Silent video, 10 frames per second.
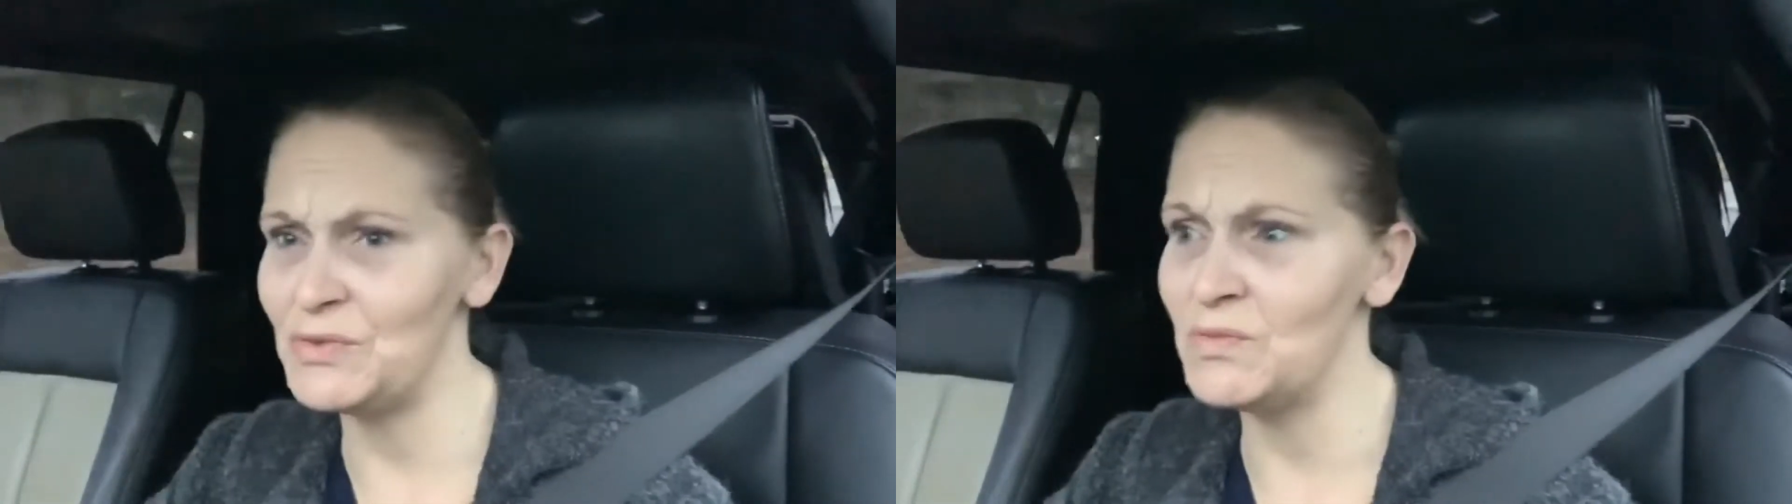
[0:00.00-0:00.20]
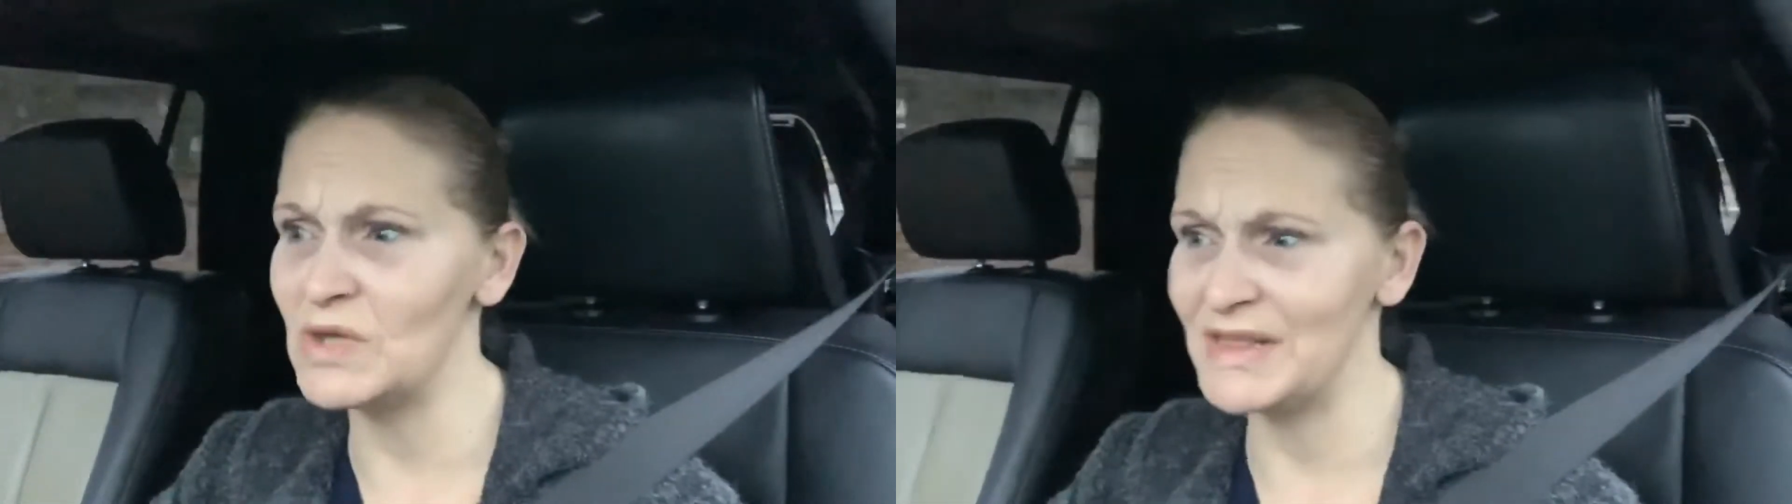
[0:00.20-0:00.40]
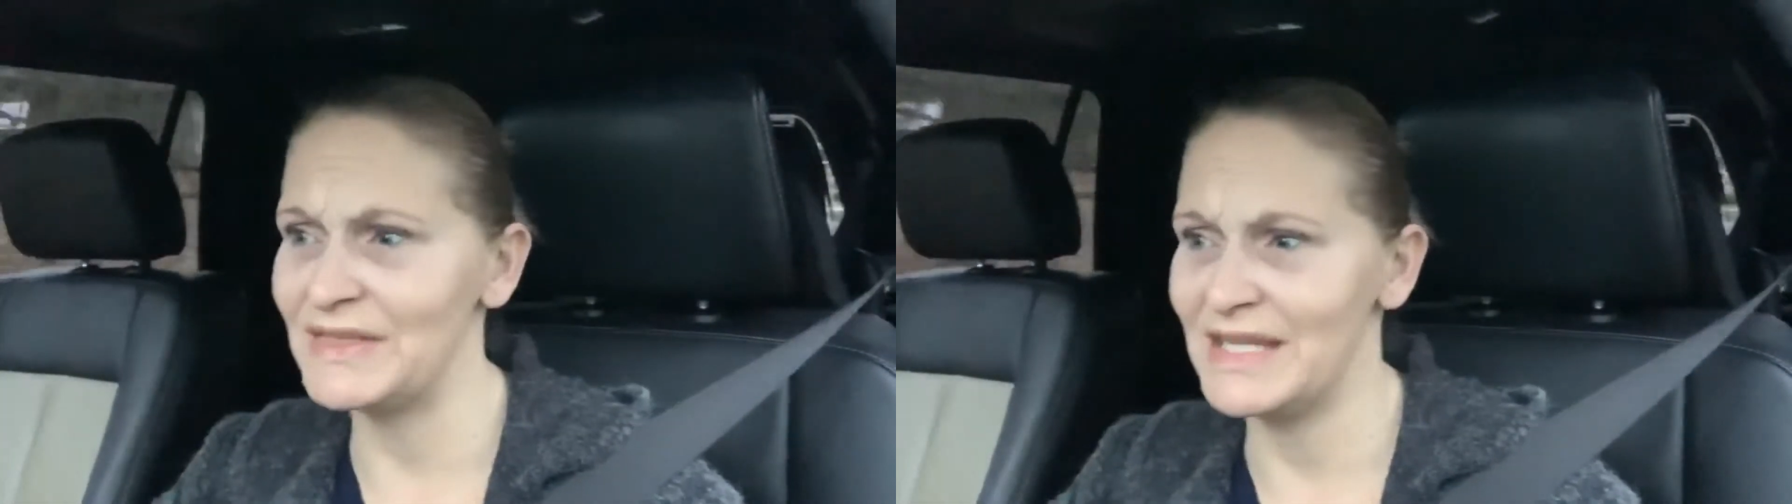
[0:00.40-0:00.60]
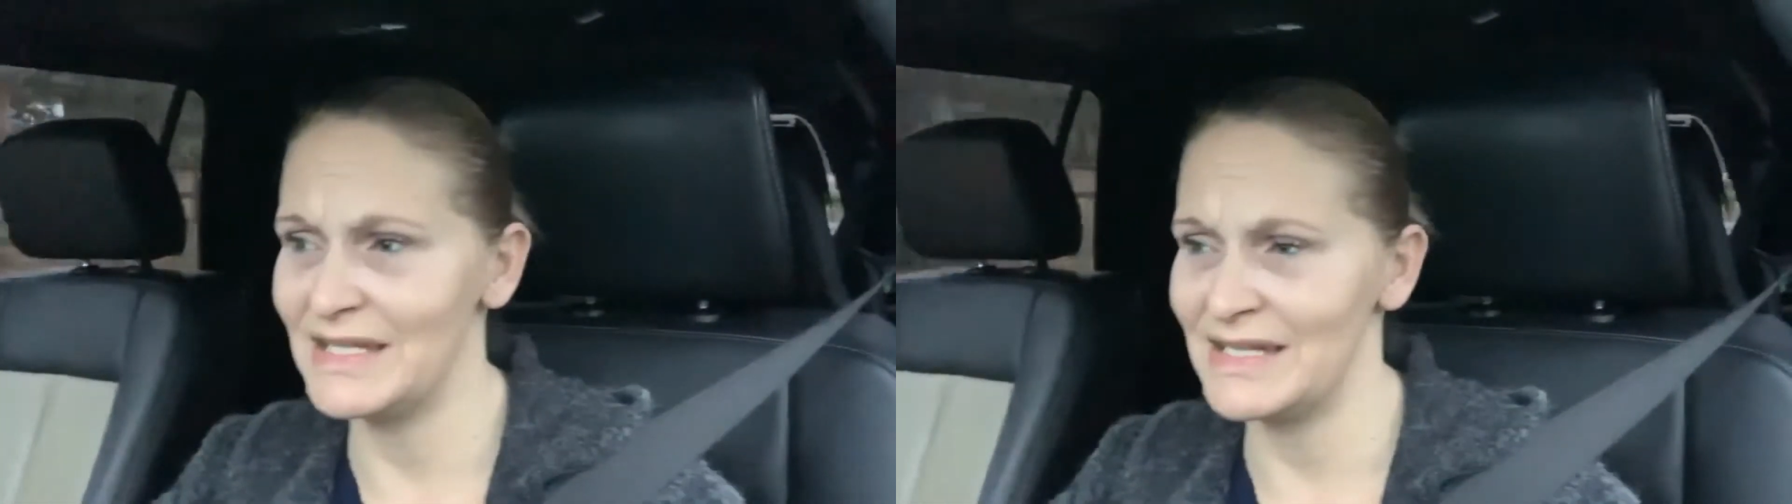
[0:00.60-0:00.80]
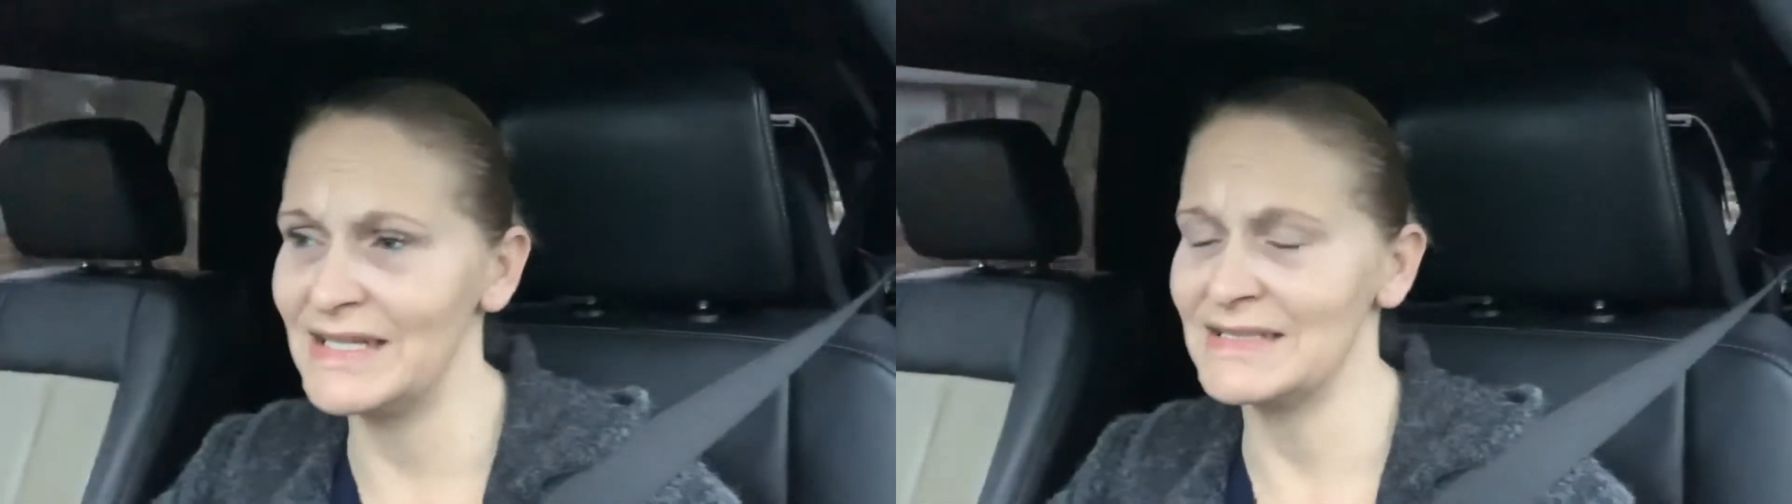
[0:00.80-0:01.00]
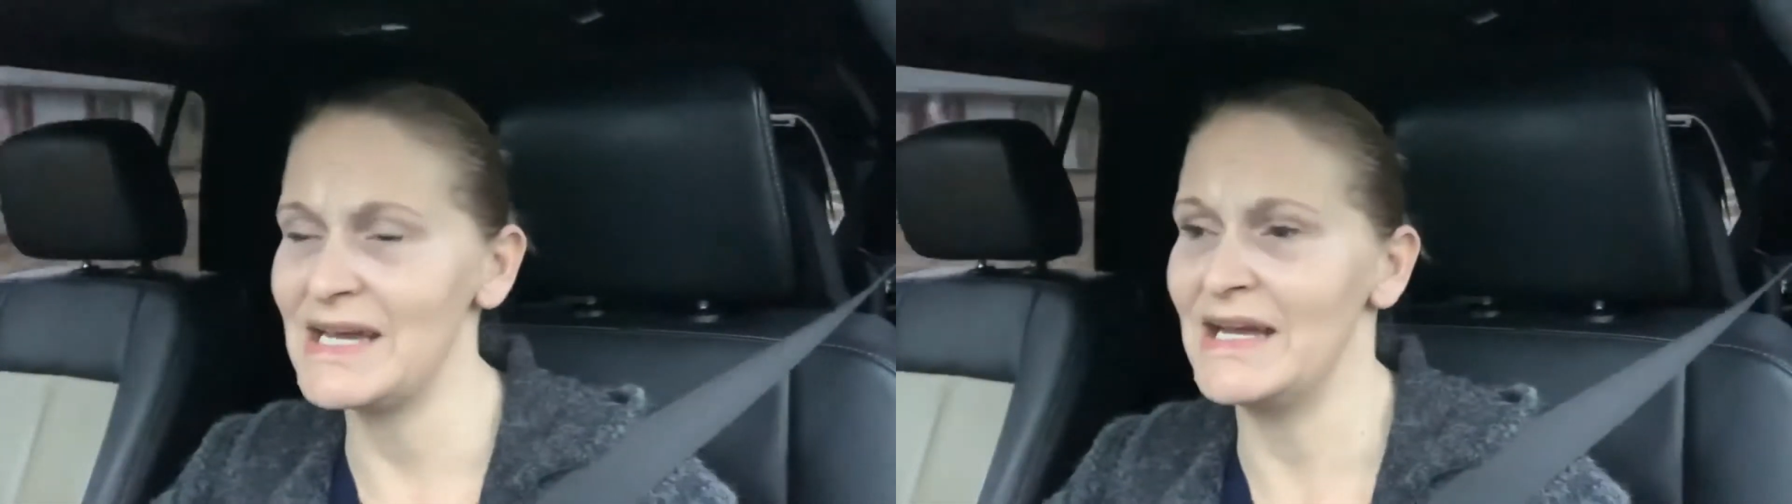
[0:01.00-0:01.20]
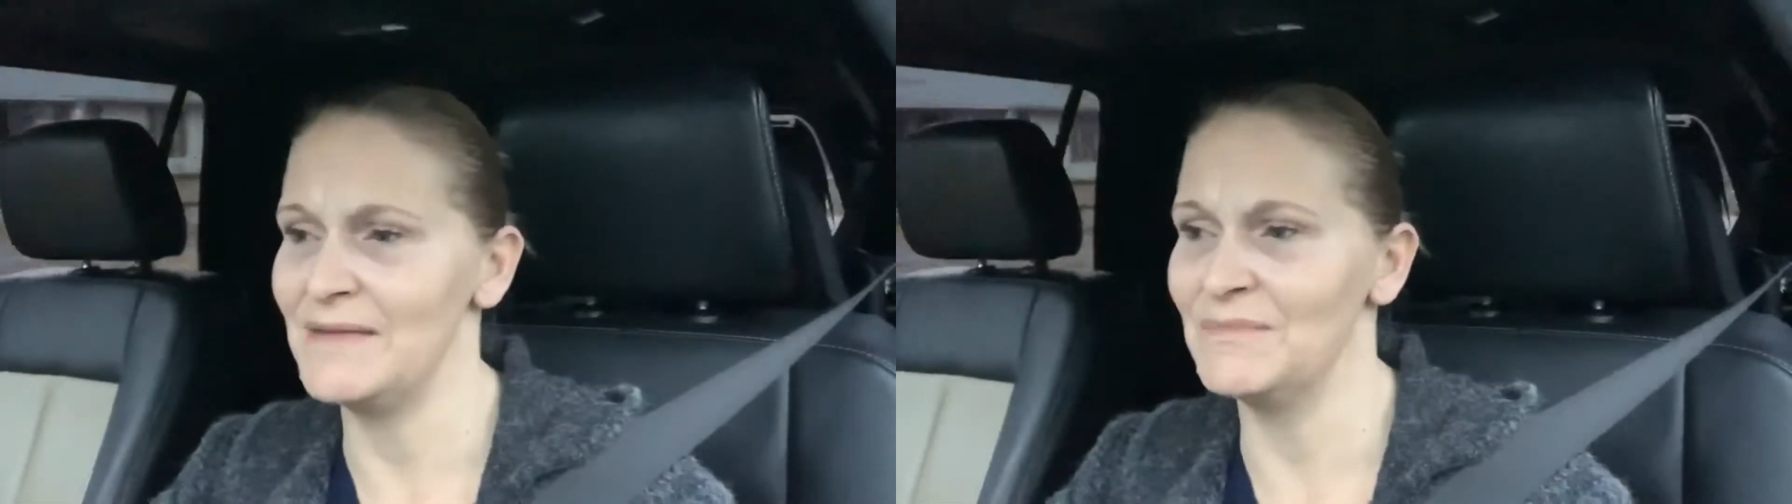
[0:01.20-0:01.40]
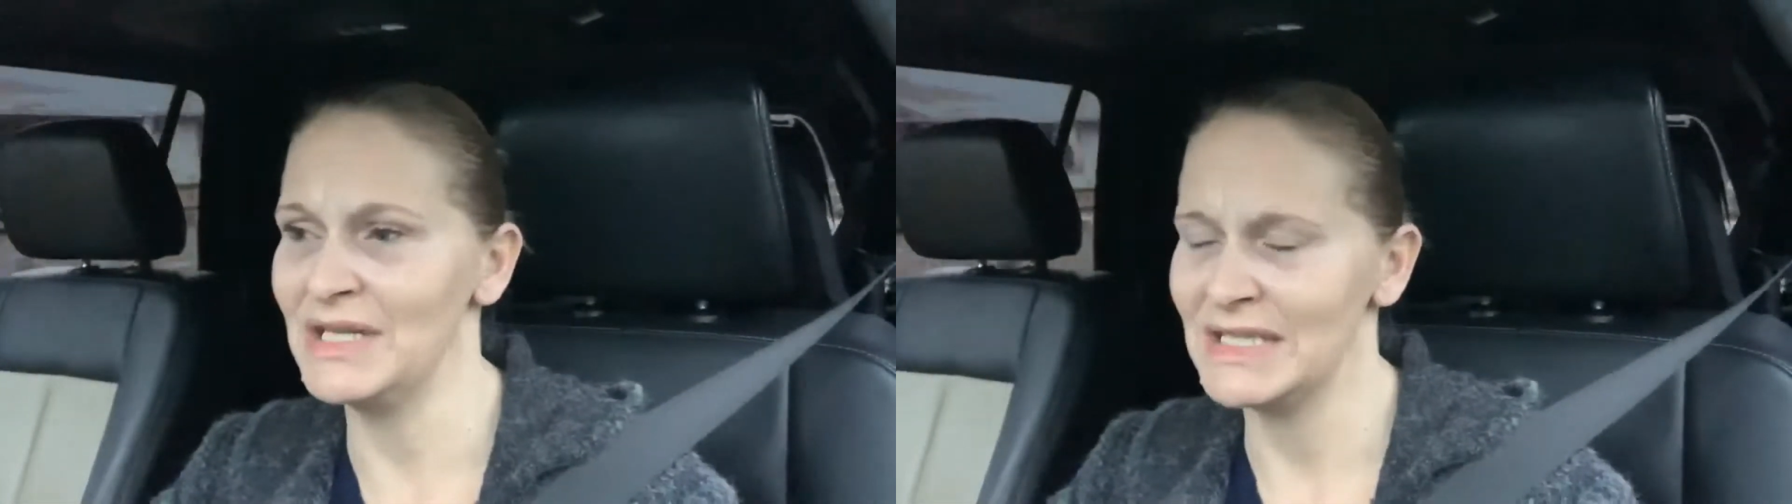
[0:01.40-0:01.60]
one thing at a time.